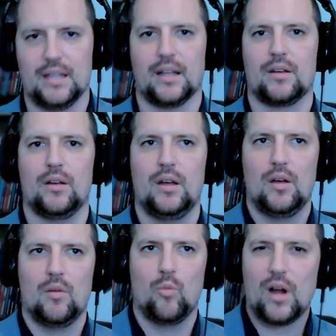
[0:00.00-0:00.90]
Like
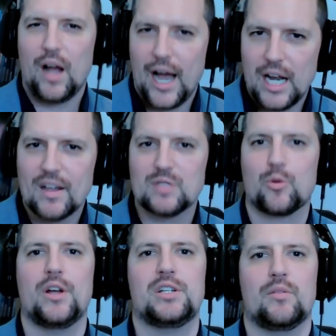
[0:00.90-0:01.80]
what kind of
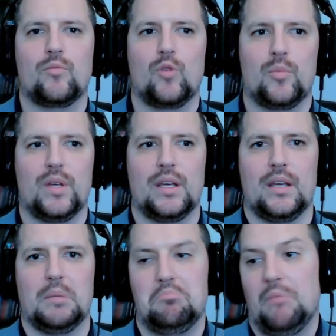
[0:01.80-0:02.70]
exploration would
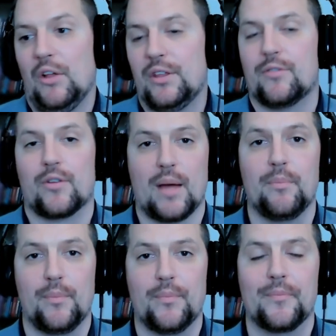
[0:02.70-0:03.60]
be healthy for them?